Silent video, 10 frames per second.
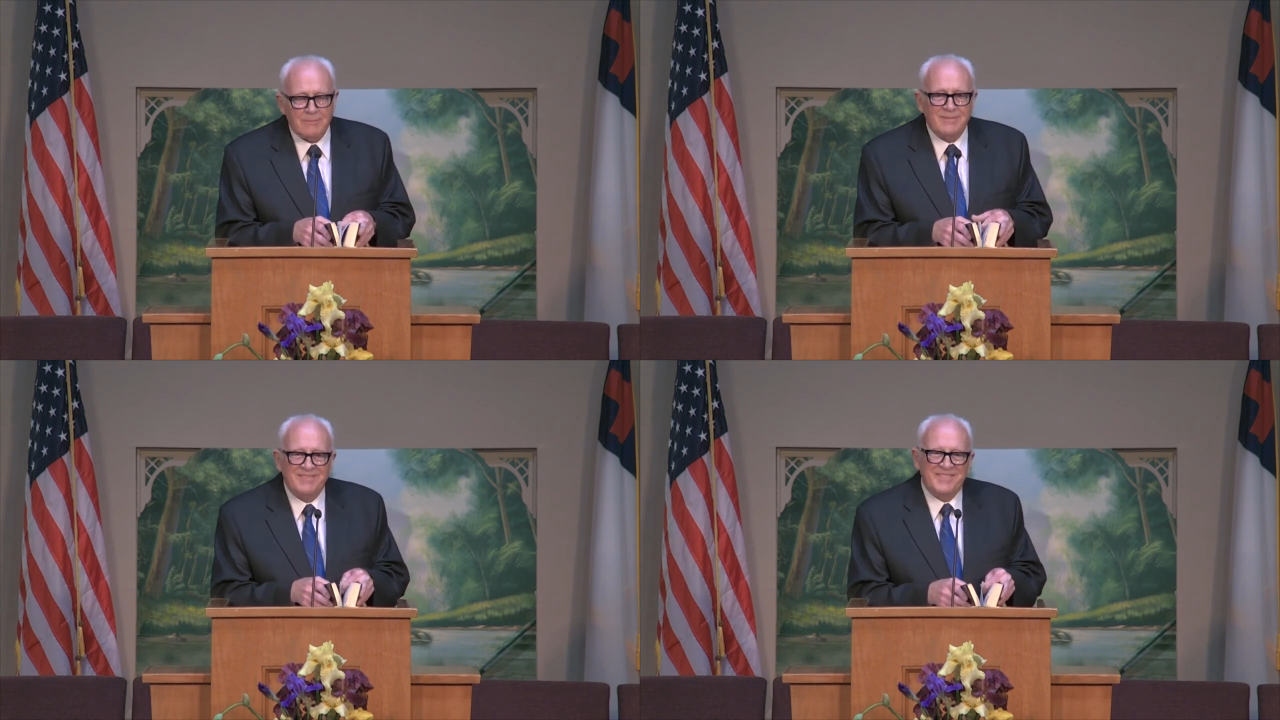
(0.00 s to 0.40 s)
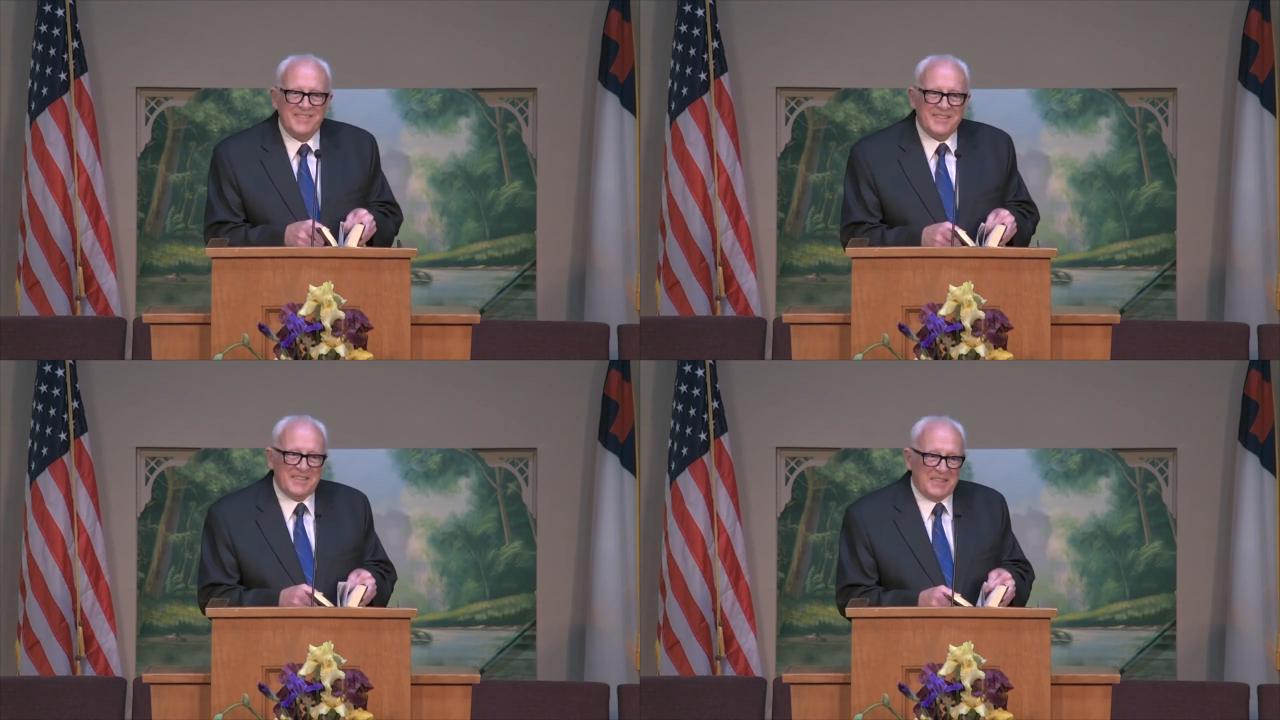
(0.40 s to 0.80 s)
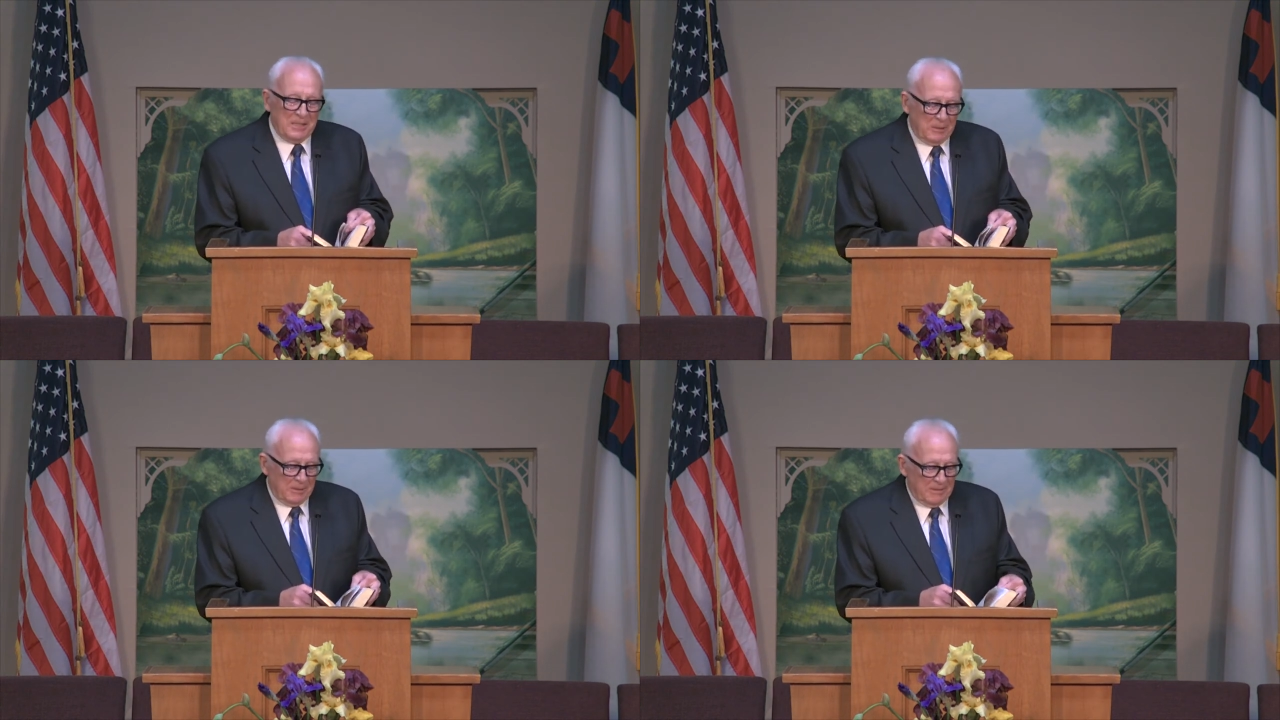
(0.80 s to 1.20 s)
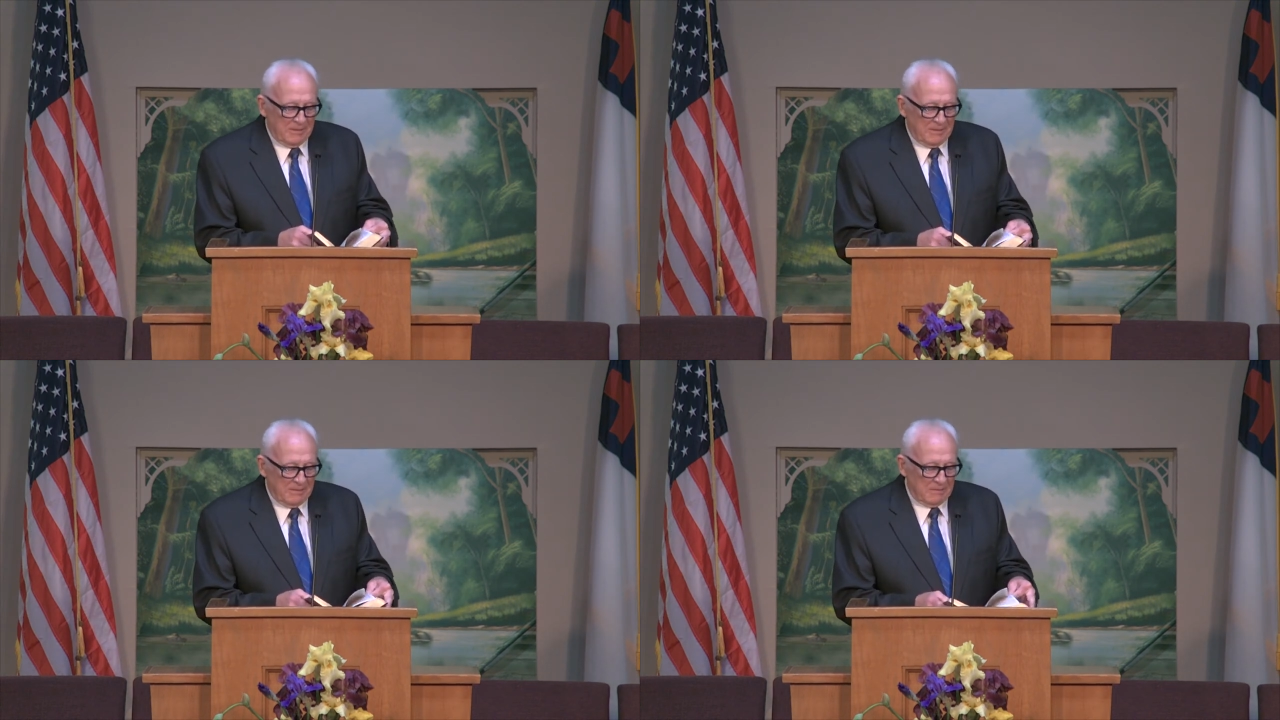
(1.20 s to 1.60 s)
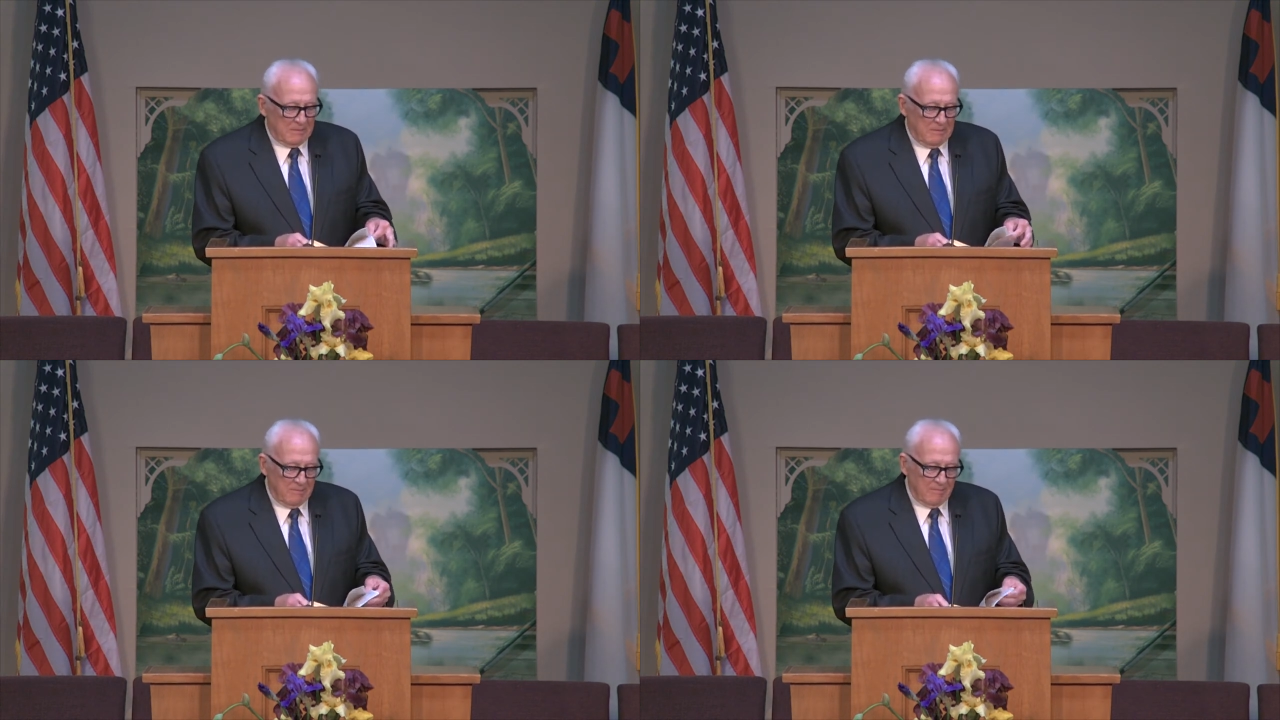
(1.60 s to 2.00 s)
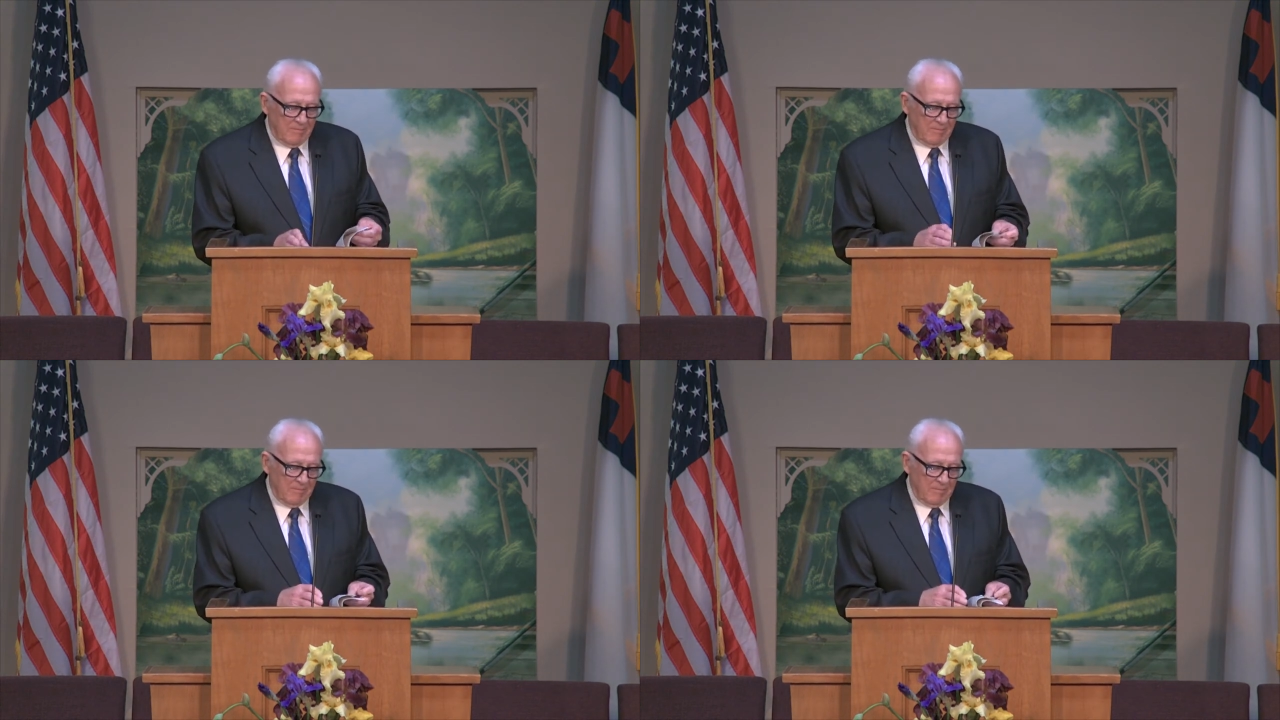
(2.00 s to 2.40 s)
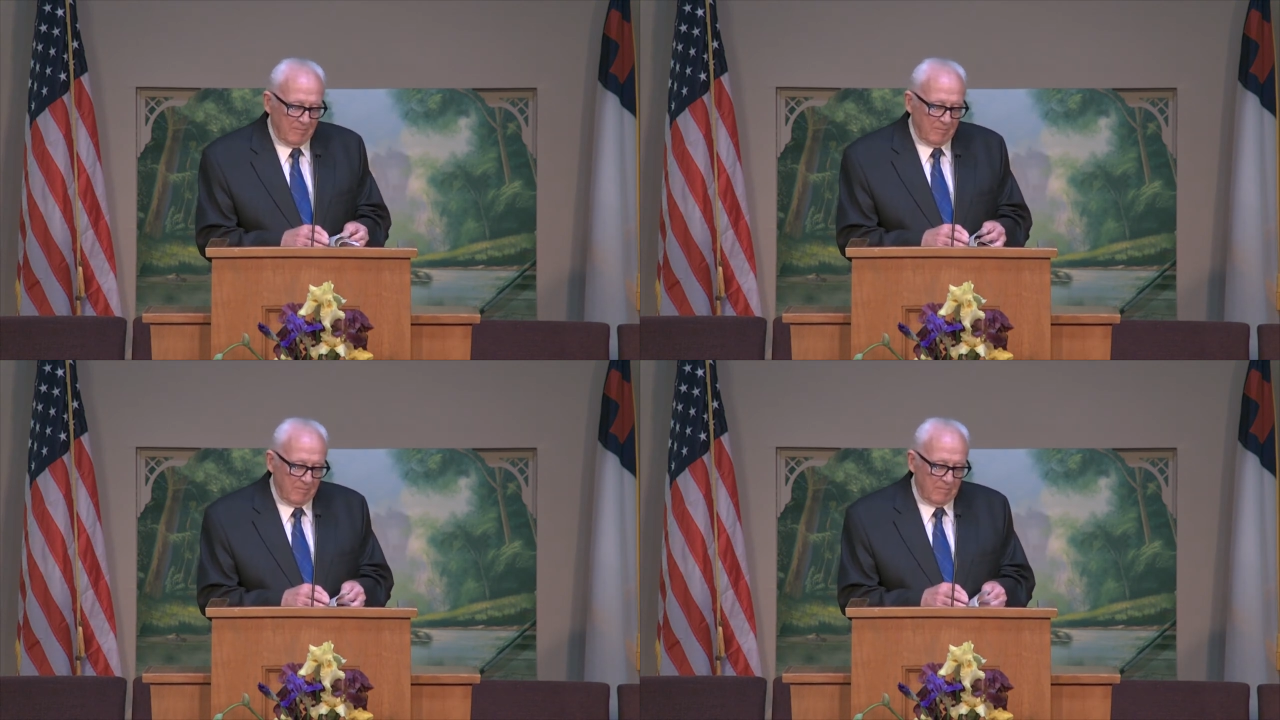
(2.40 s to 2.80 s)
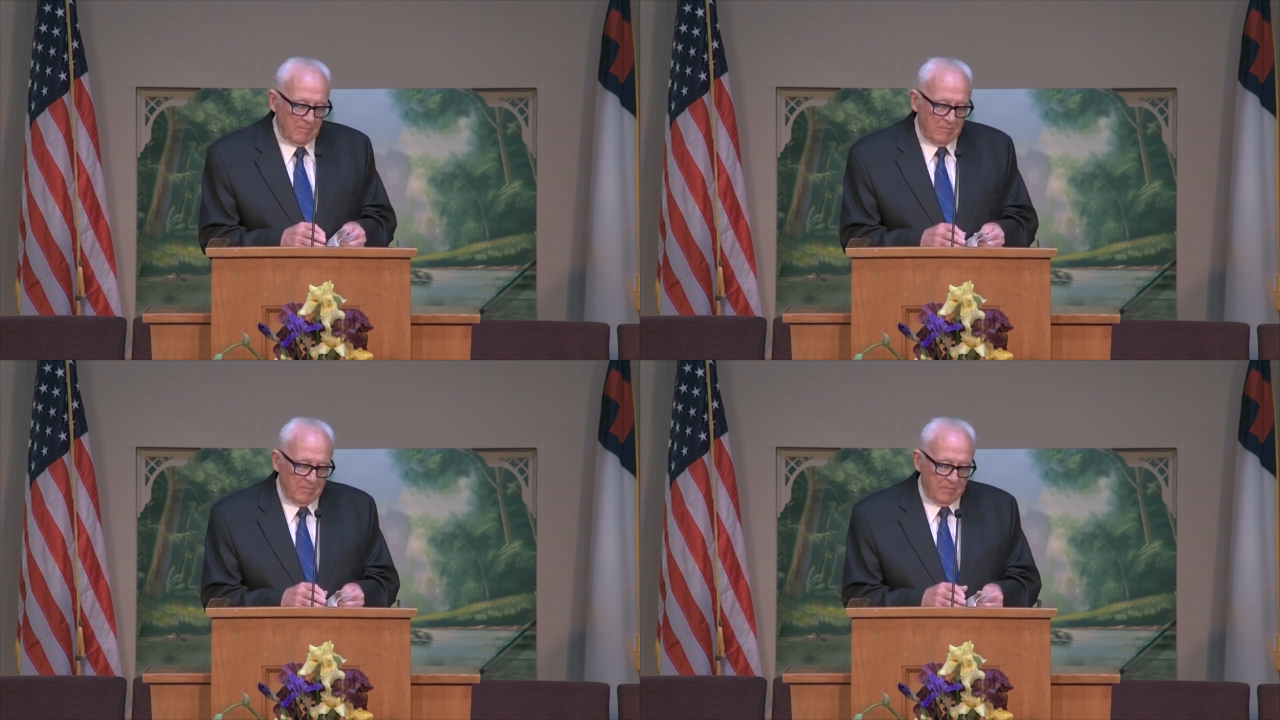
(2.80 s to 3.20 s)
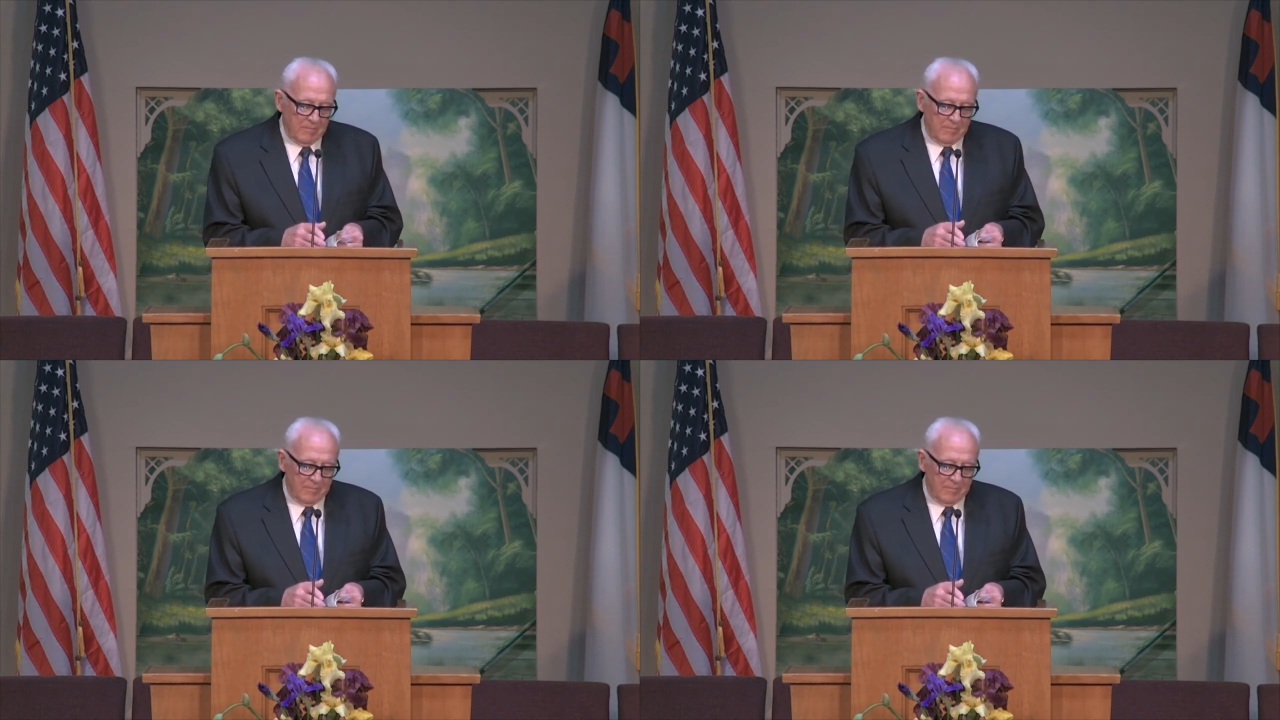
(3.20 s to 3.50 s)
Nobody speaks.